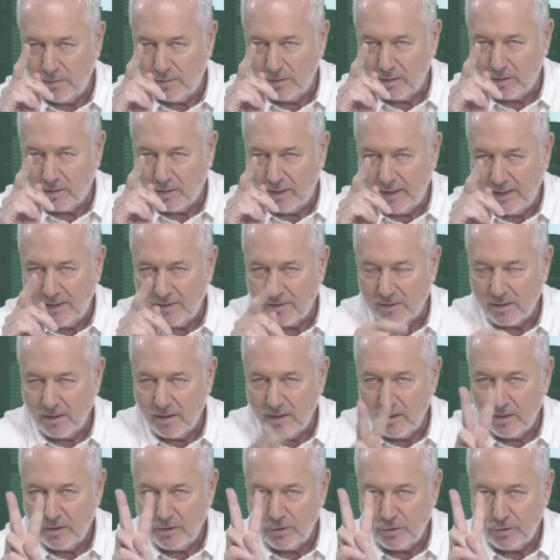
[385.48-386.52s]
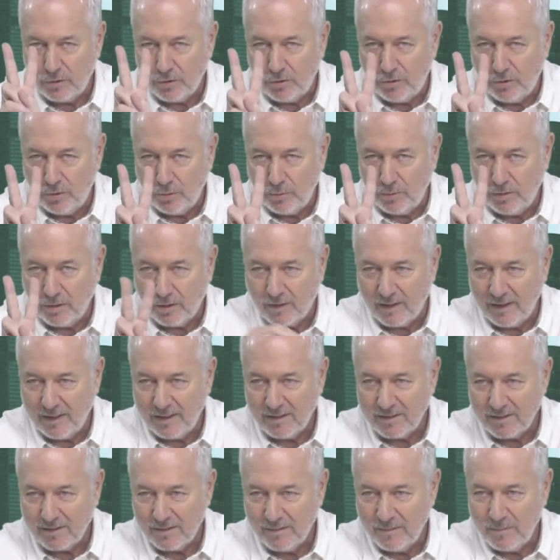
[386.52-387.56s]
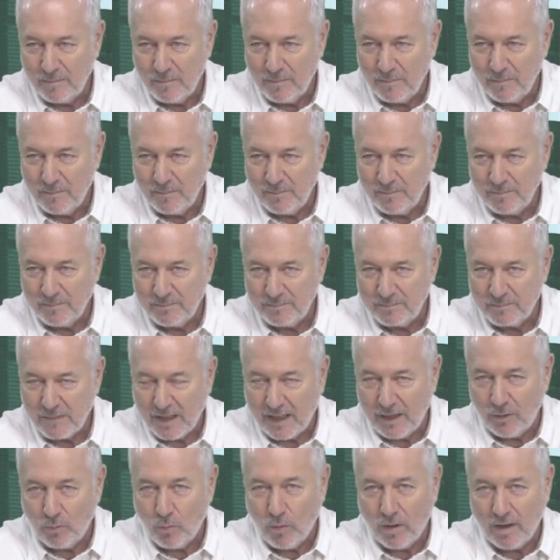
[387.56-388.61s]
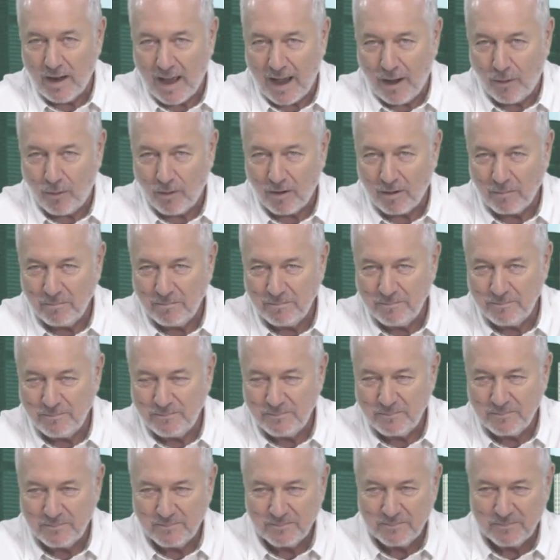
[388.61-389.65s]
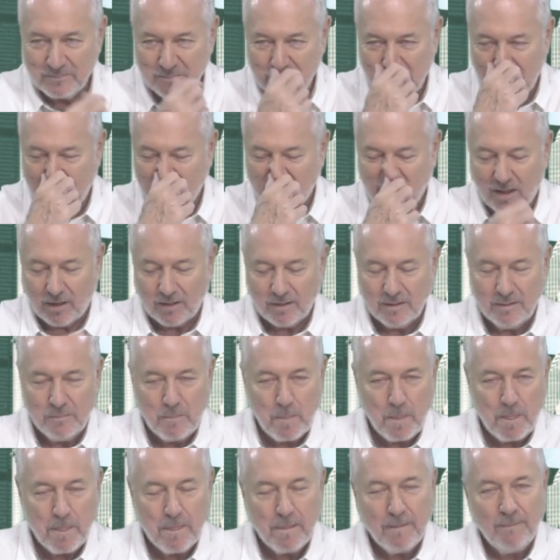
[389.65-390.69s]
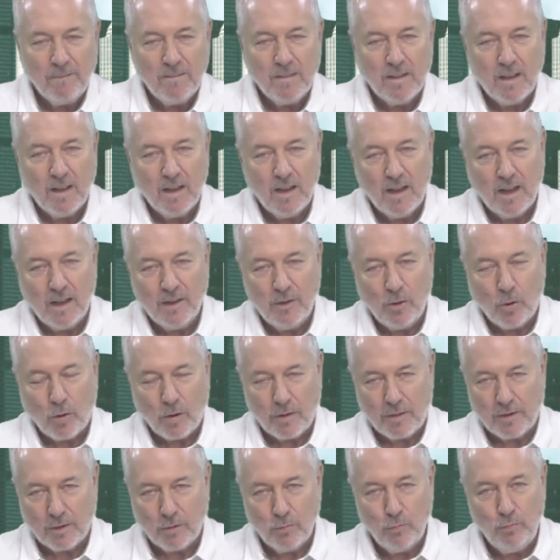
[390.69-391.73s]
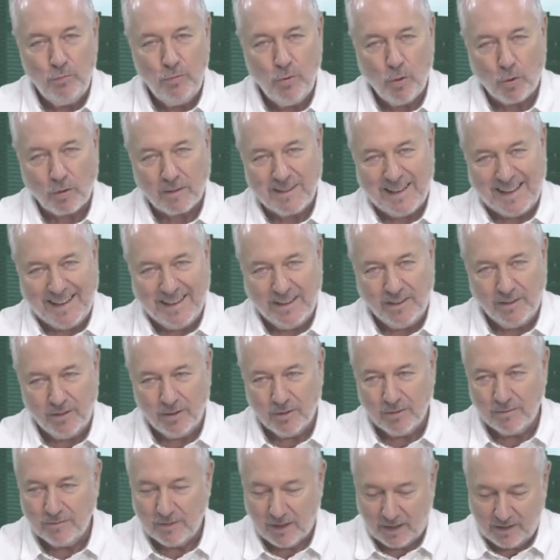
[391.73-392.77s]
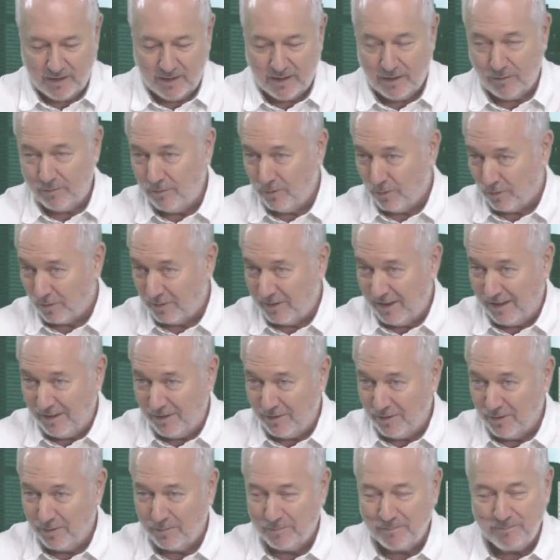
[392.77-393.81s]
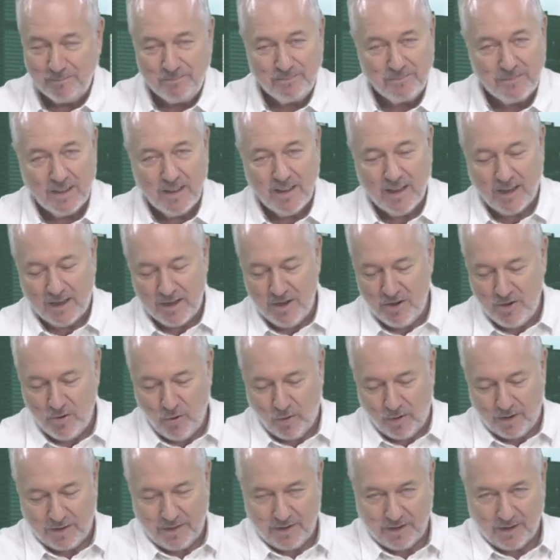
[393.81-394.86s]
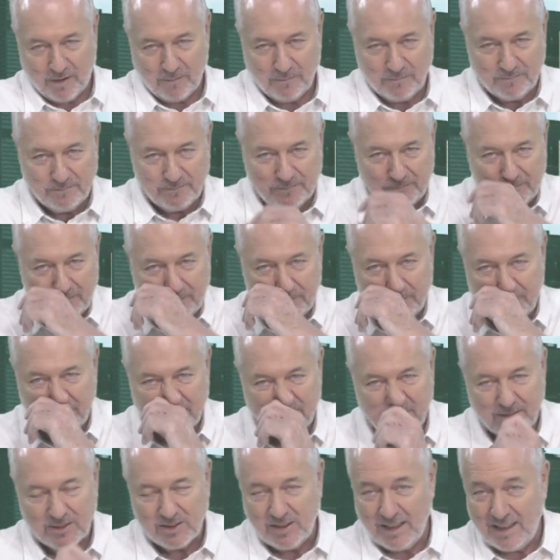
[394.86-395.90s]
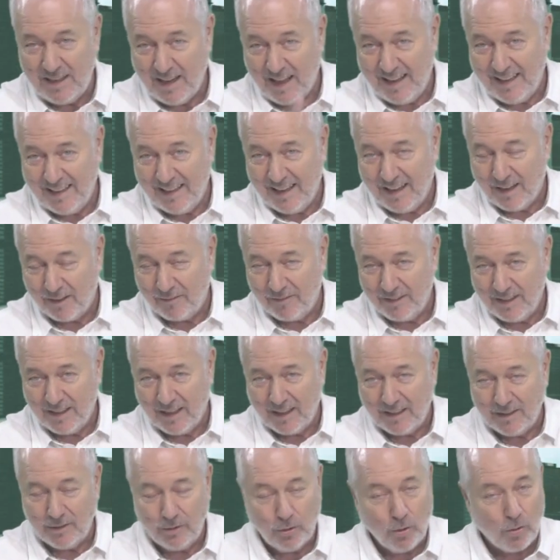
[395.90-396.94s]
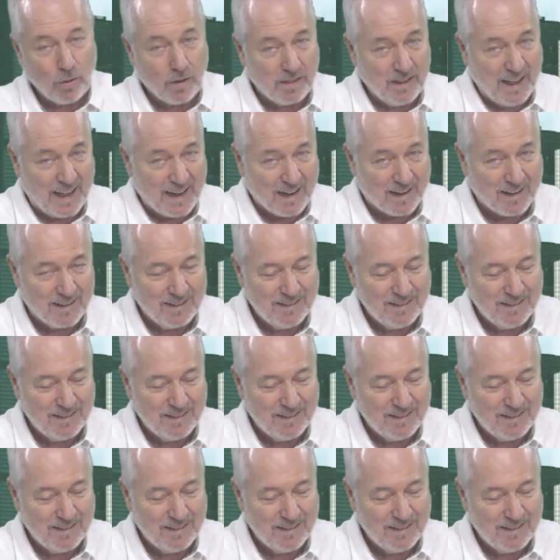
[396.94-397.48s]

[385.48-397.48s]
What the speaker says: degrees to 2 degrees in 1 hour. That's called a norther, un norteño. Ahí llega un norteño. A norther. Sin la N al final, norther.